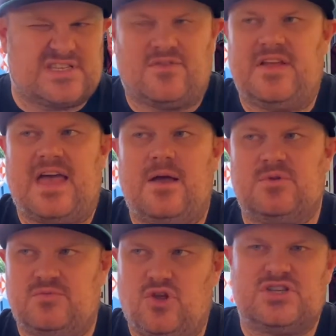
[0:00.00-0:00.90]
stuff like
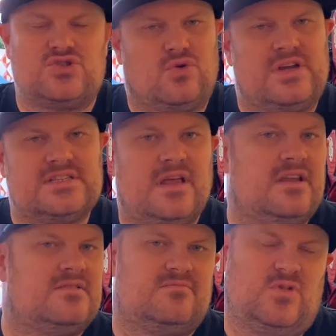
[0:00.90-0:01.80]
that, a lot of stories, and
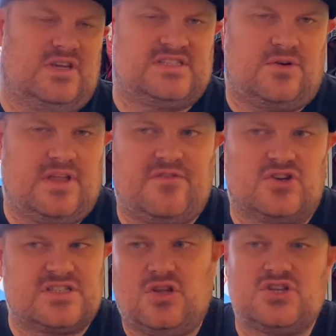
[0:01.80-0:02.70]
not necessarily their
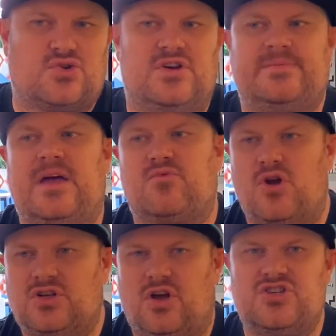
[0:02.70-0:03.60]
fault, just a lot of stories about
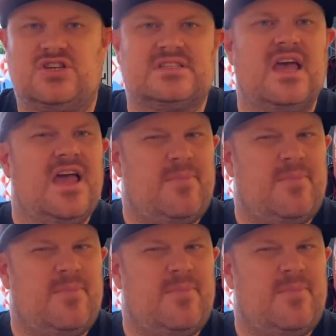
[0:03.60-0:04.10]
road closures.